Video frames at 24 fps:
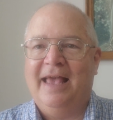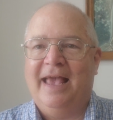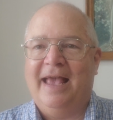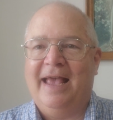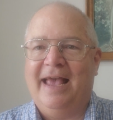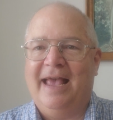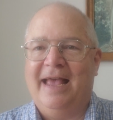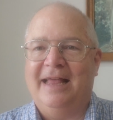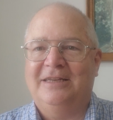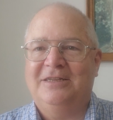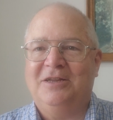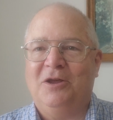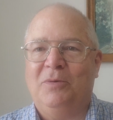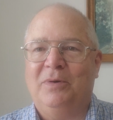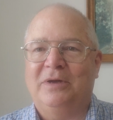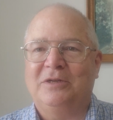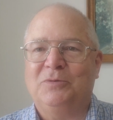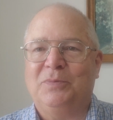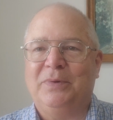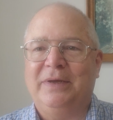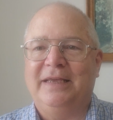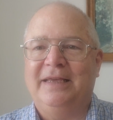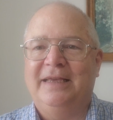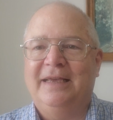And so
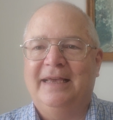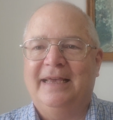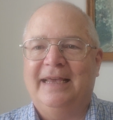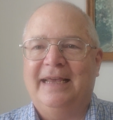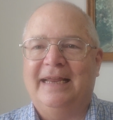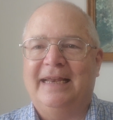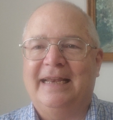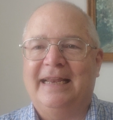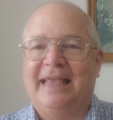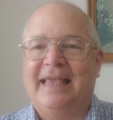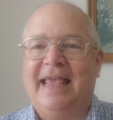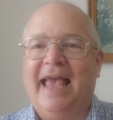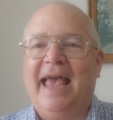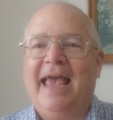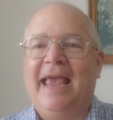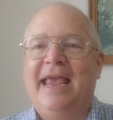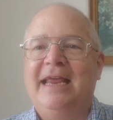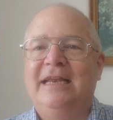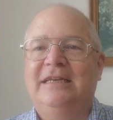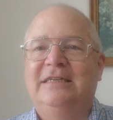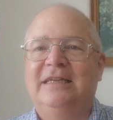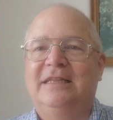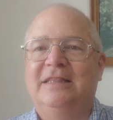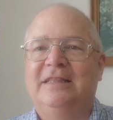as we
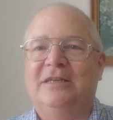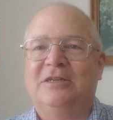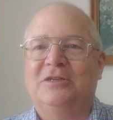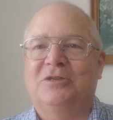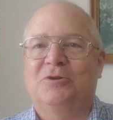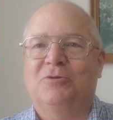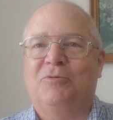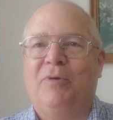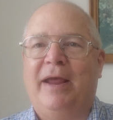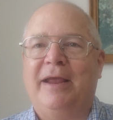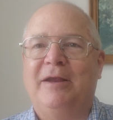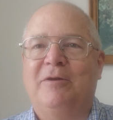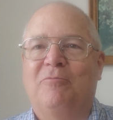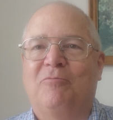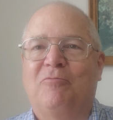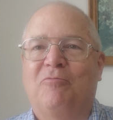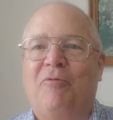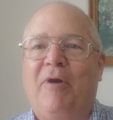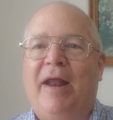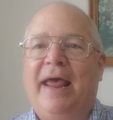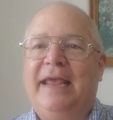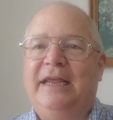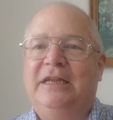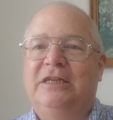engage in this great
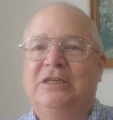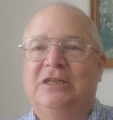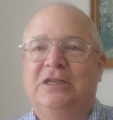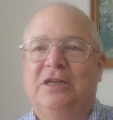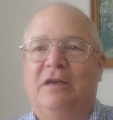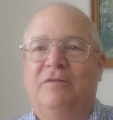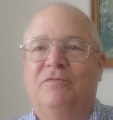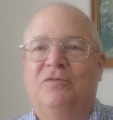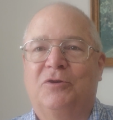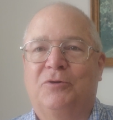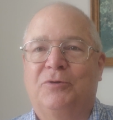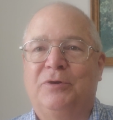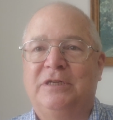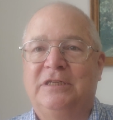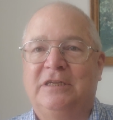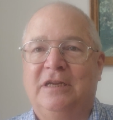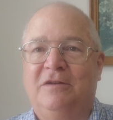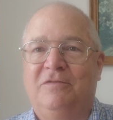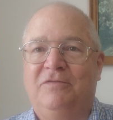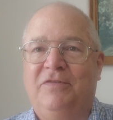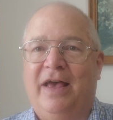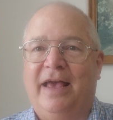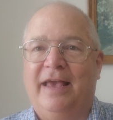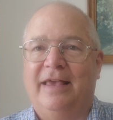race of the
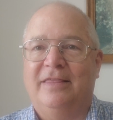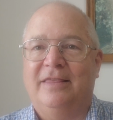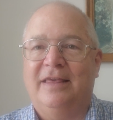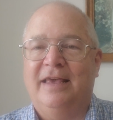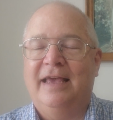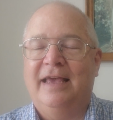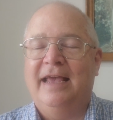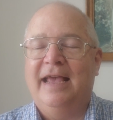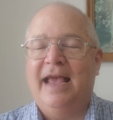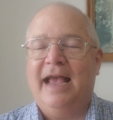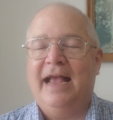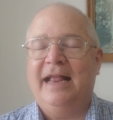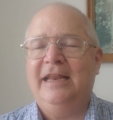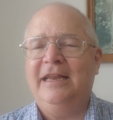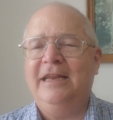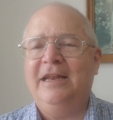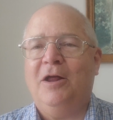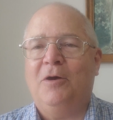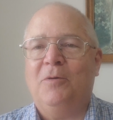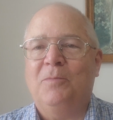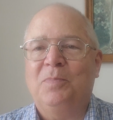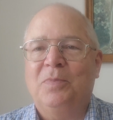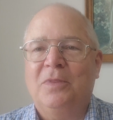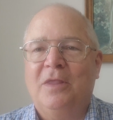Christian faith, and you
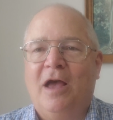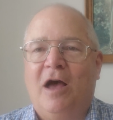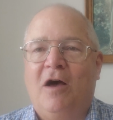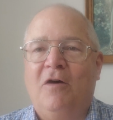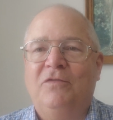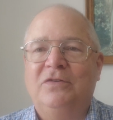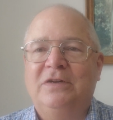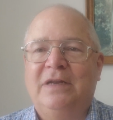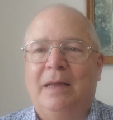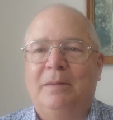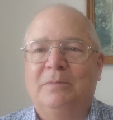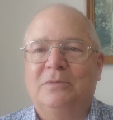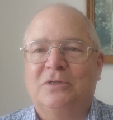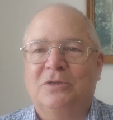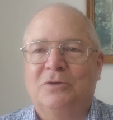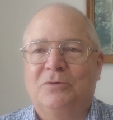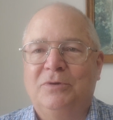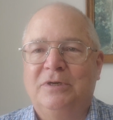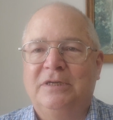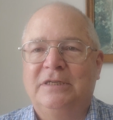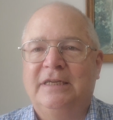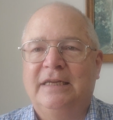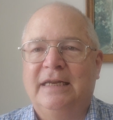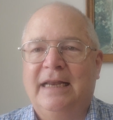know, oftentimes the
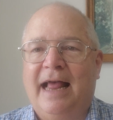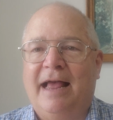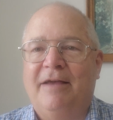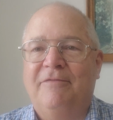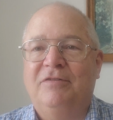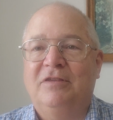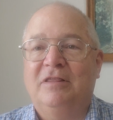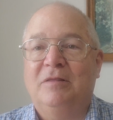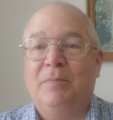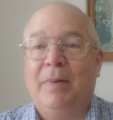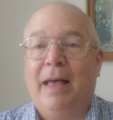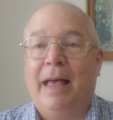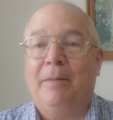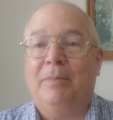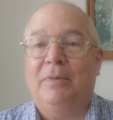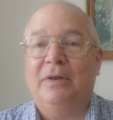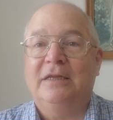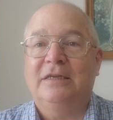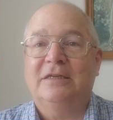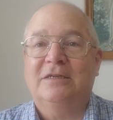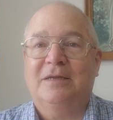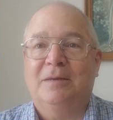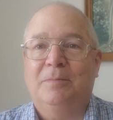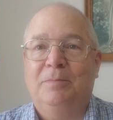Christian life in the Bible
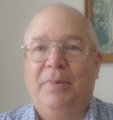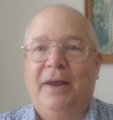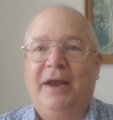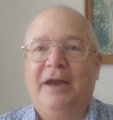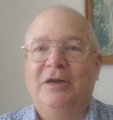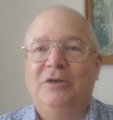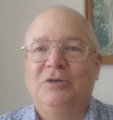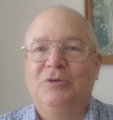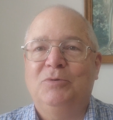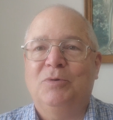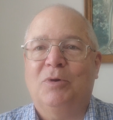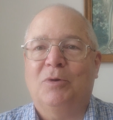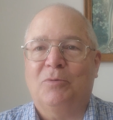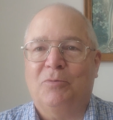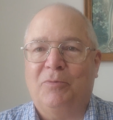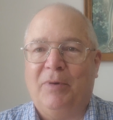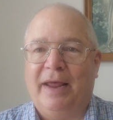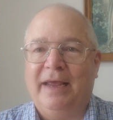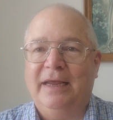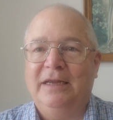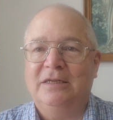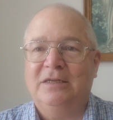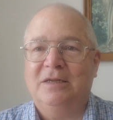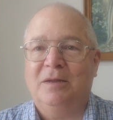is compared to a
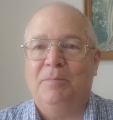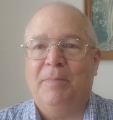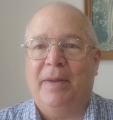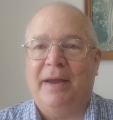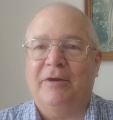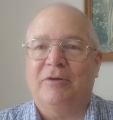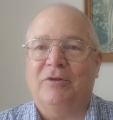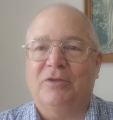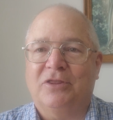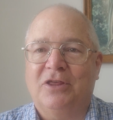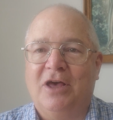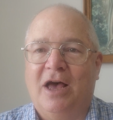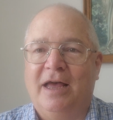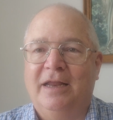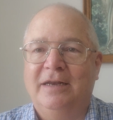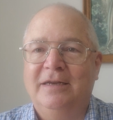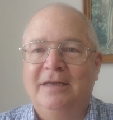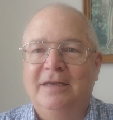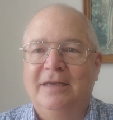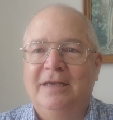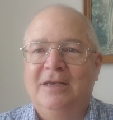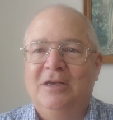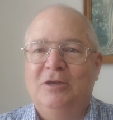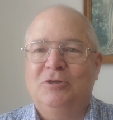race, a marathon.
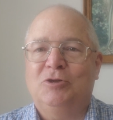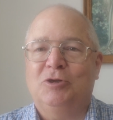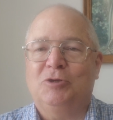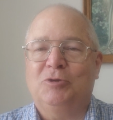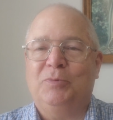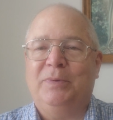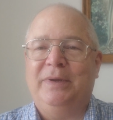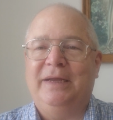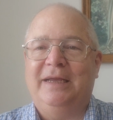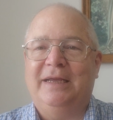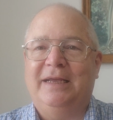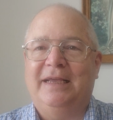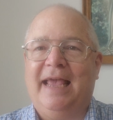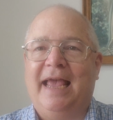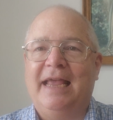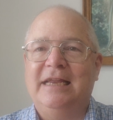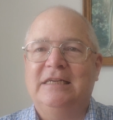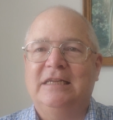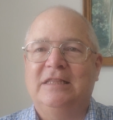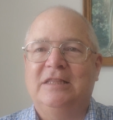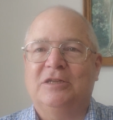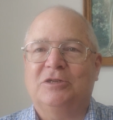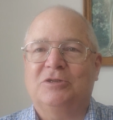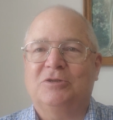So as we
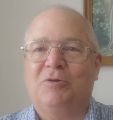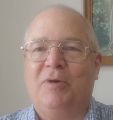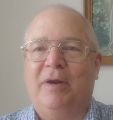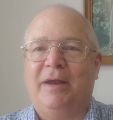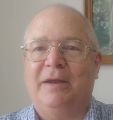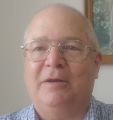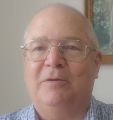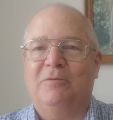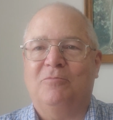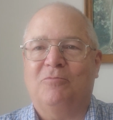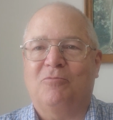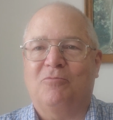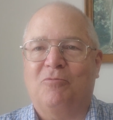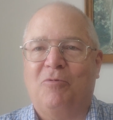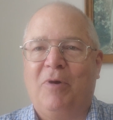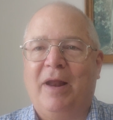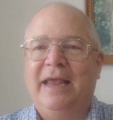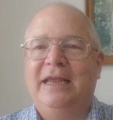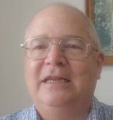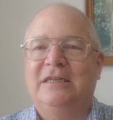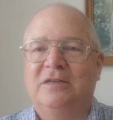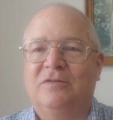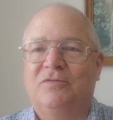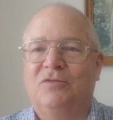engage in this great
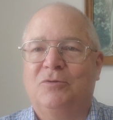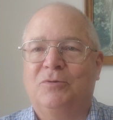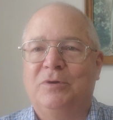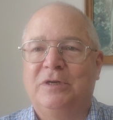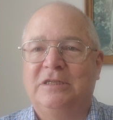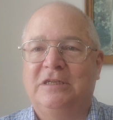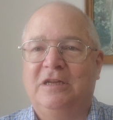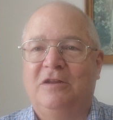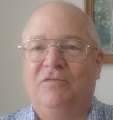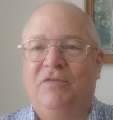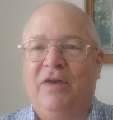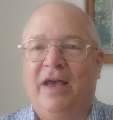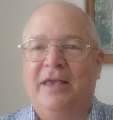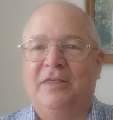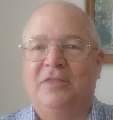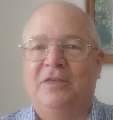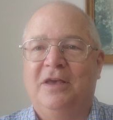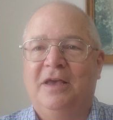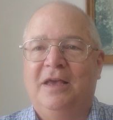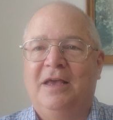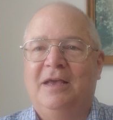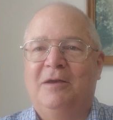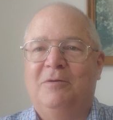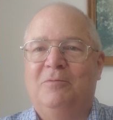race of the Christian
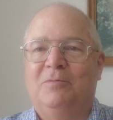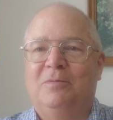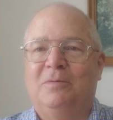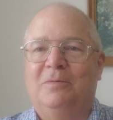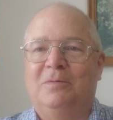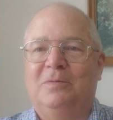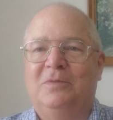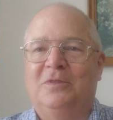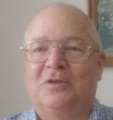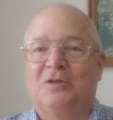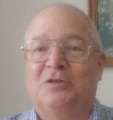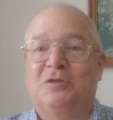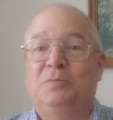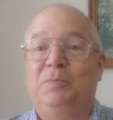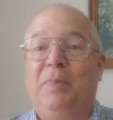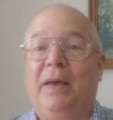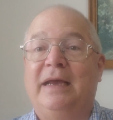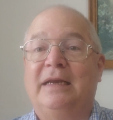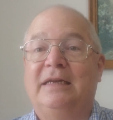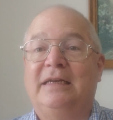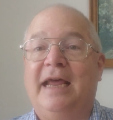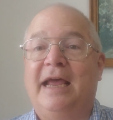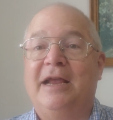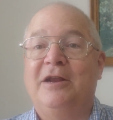faith, the
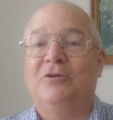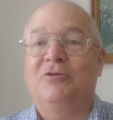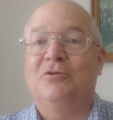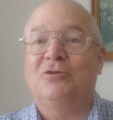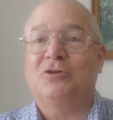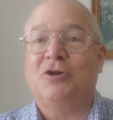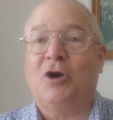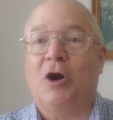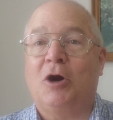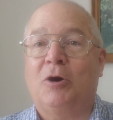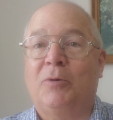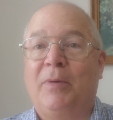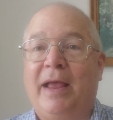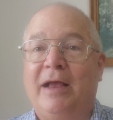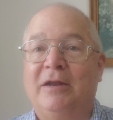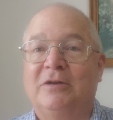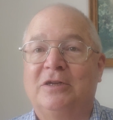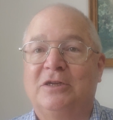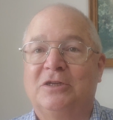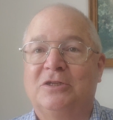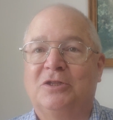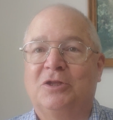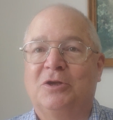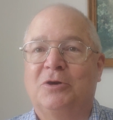spectators are around
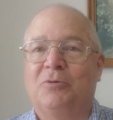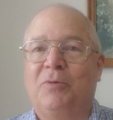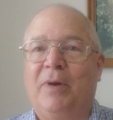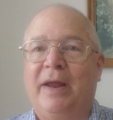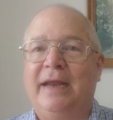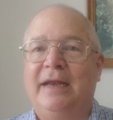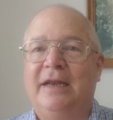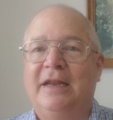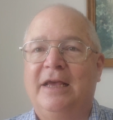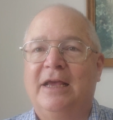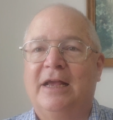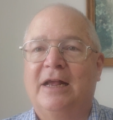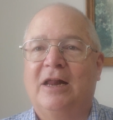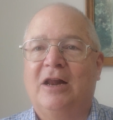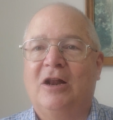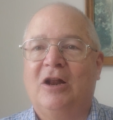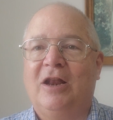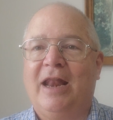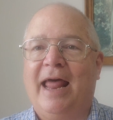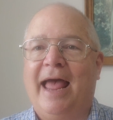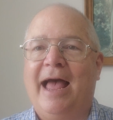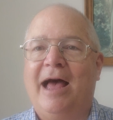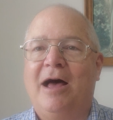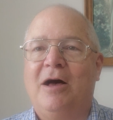us, the great
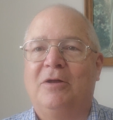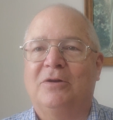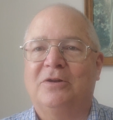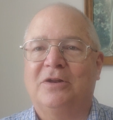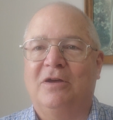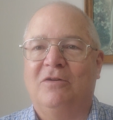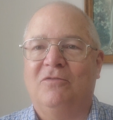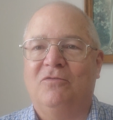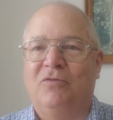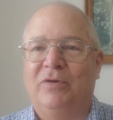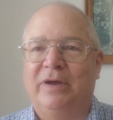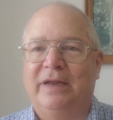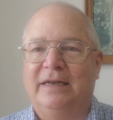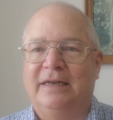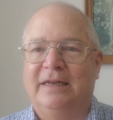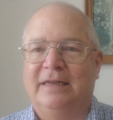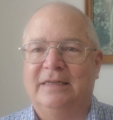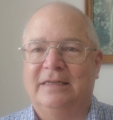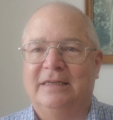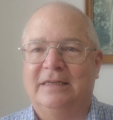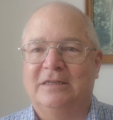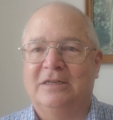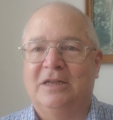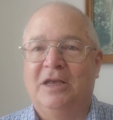cloud of
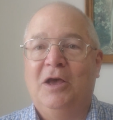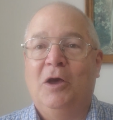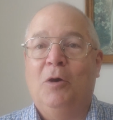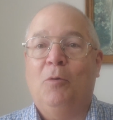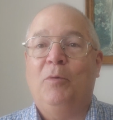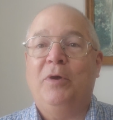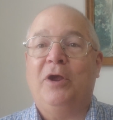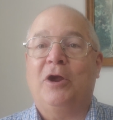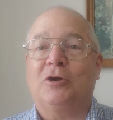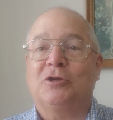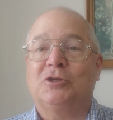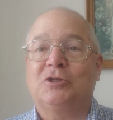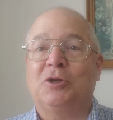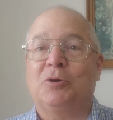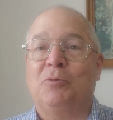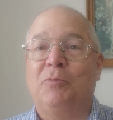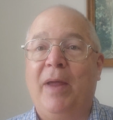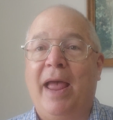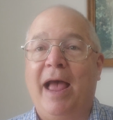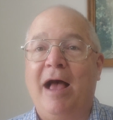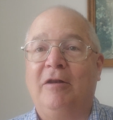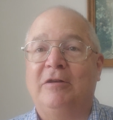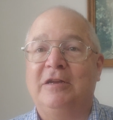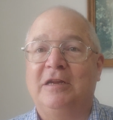witnesses. We are
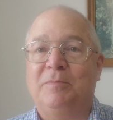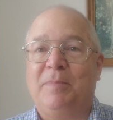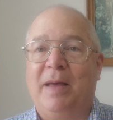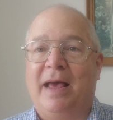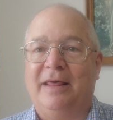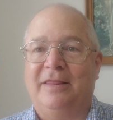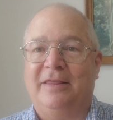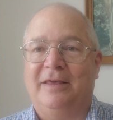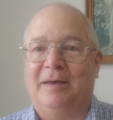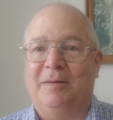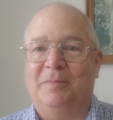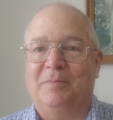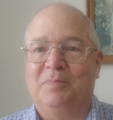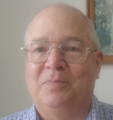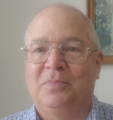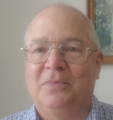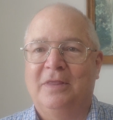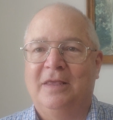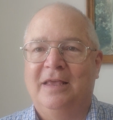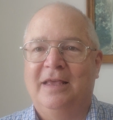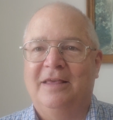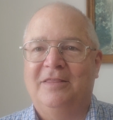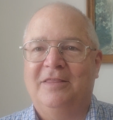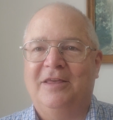surrounded by them.
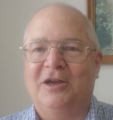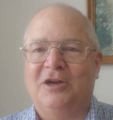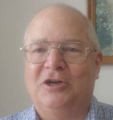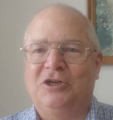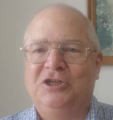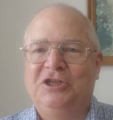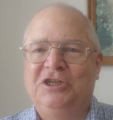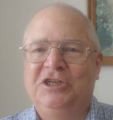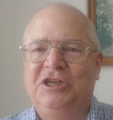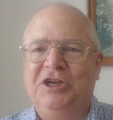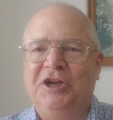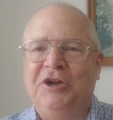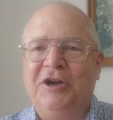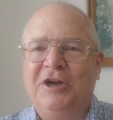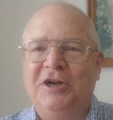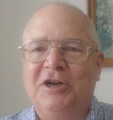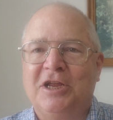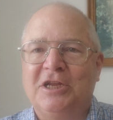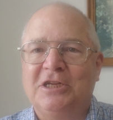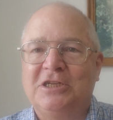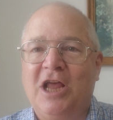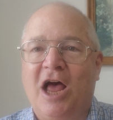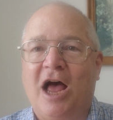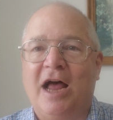They are cheering
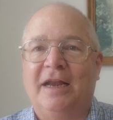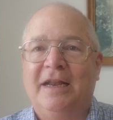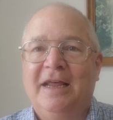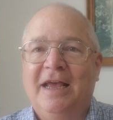us on